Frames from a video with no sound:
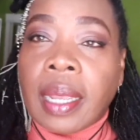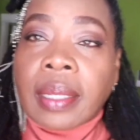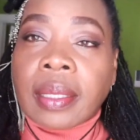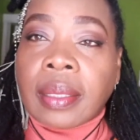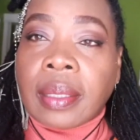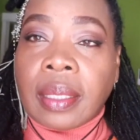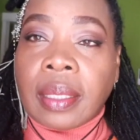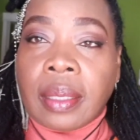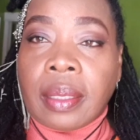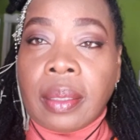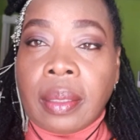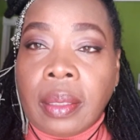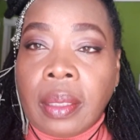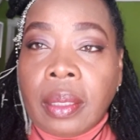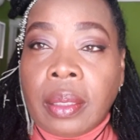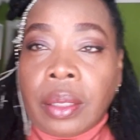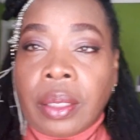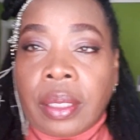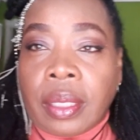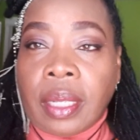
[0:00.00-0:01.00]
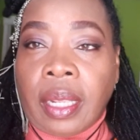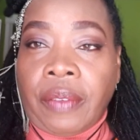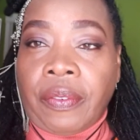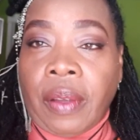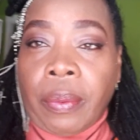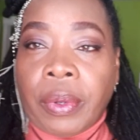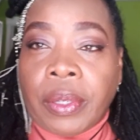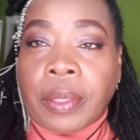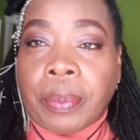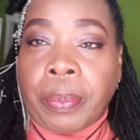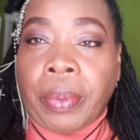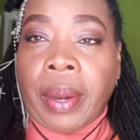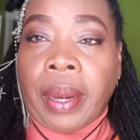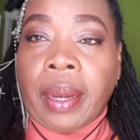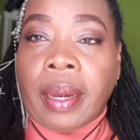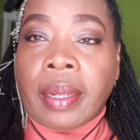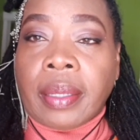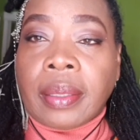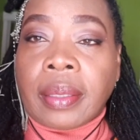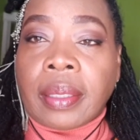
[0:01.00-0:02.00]
You will hear how wonderful they
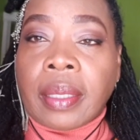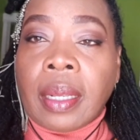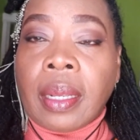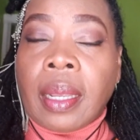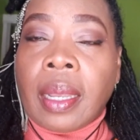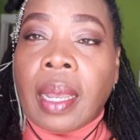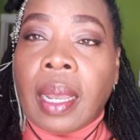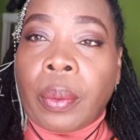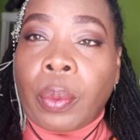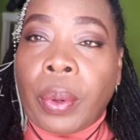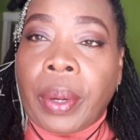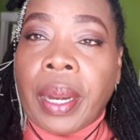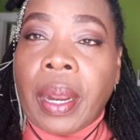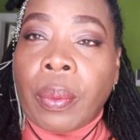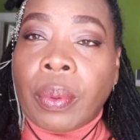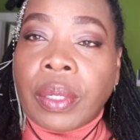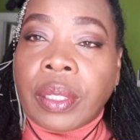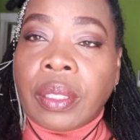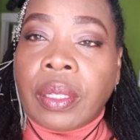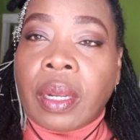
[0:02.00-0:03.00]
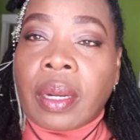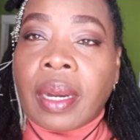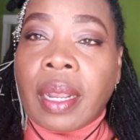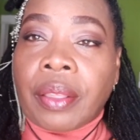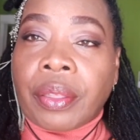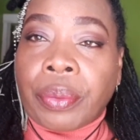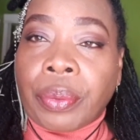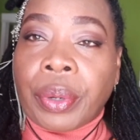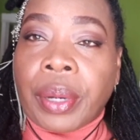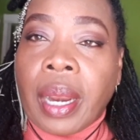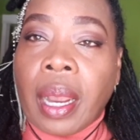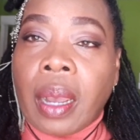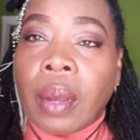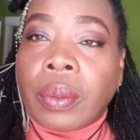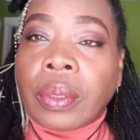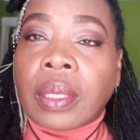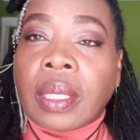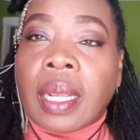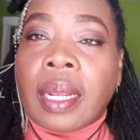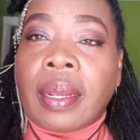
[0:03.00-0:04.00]
are for the rest of your life. Number
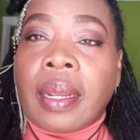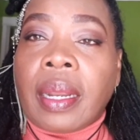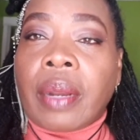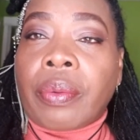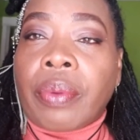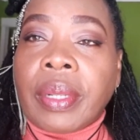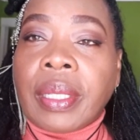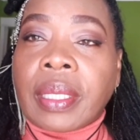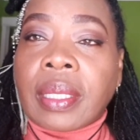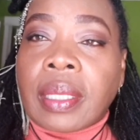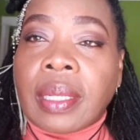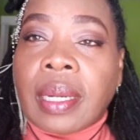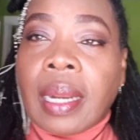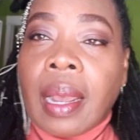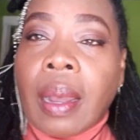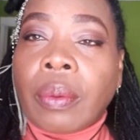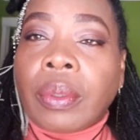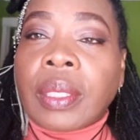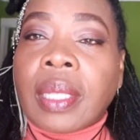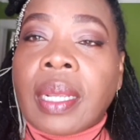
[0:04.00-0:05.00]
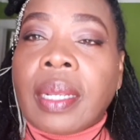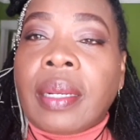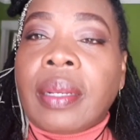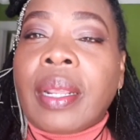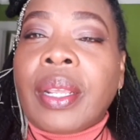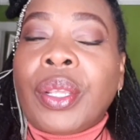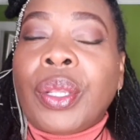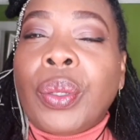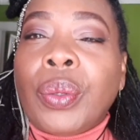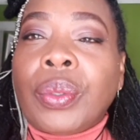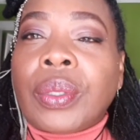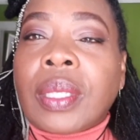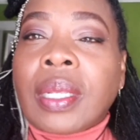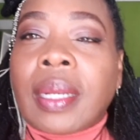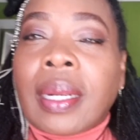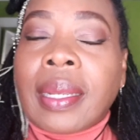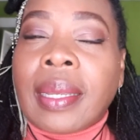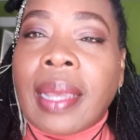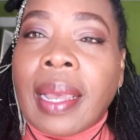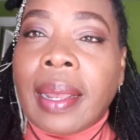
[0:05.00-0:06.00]
five, they're impressed by physical
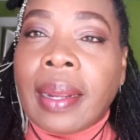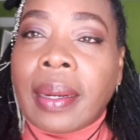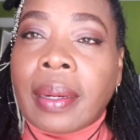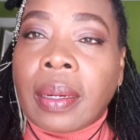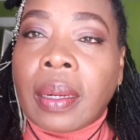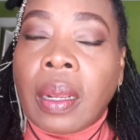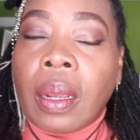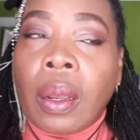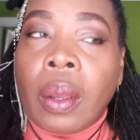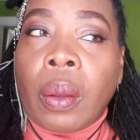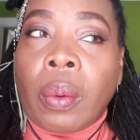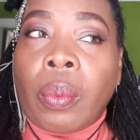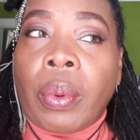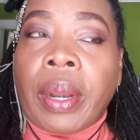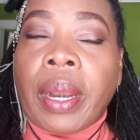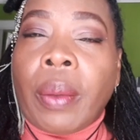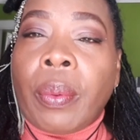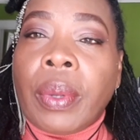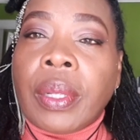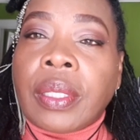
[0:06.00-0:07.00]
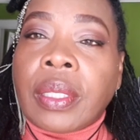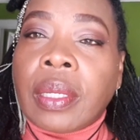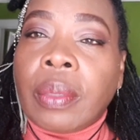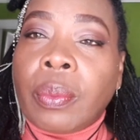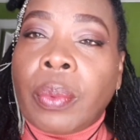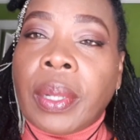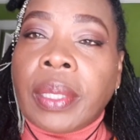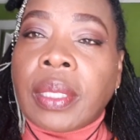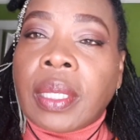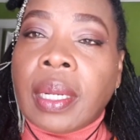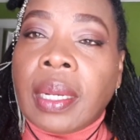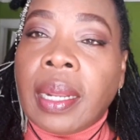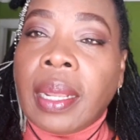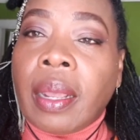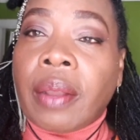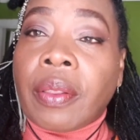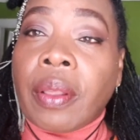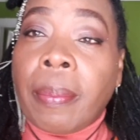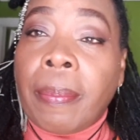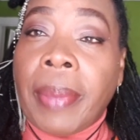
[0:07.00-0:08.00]
beauty. You know, clothes and
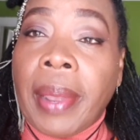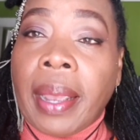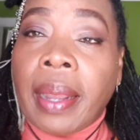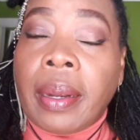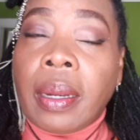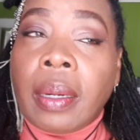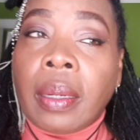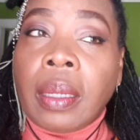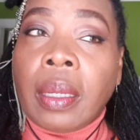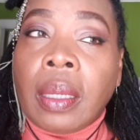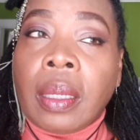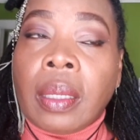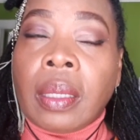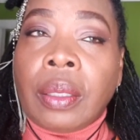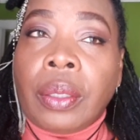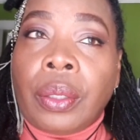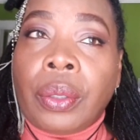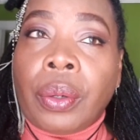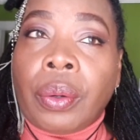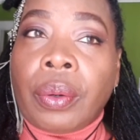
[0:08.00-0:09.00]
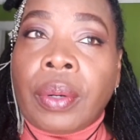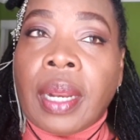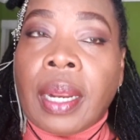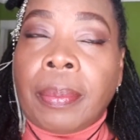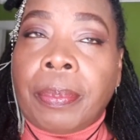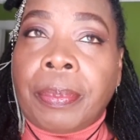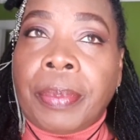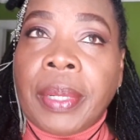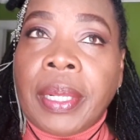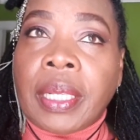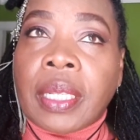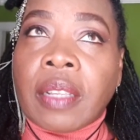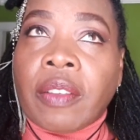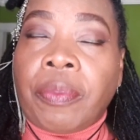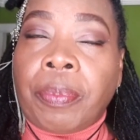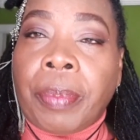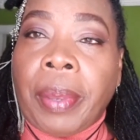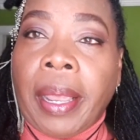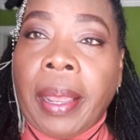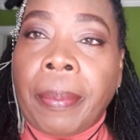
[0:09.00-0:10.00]
image and
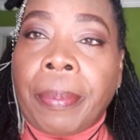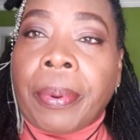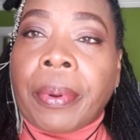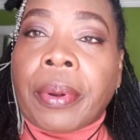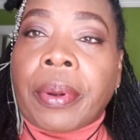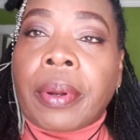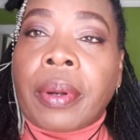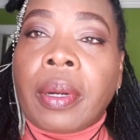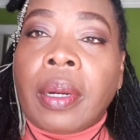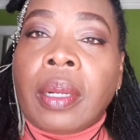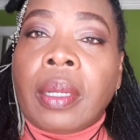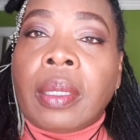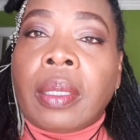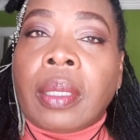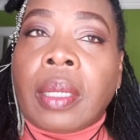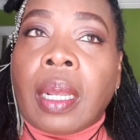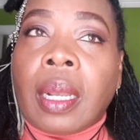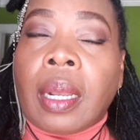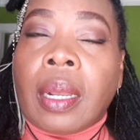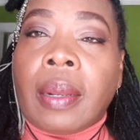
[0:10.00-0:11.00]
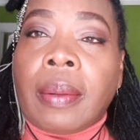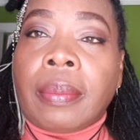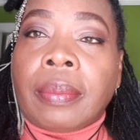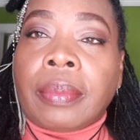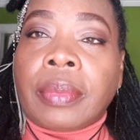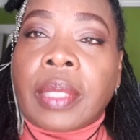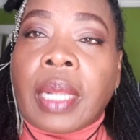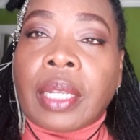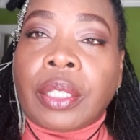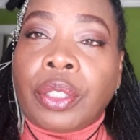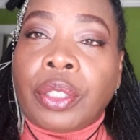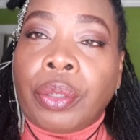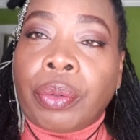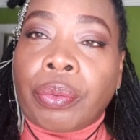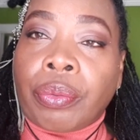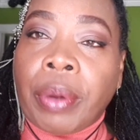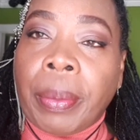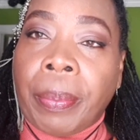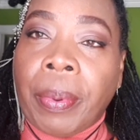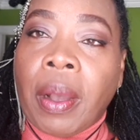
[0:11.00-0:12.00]
association is very important to these
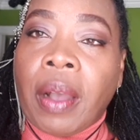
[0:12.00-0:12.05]
ones.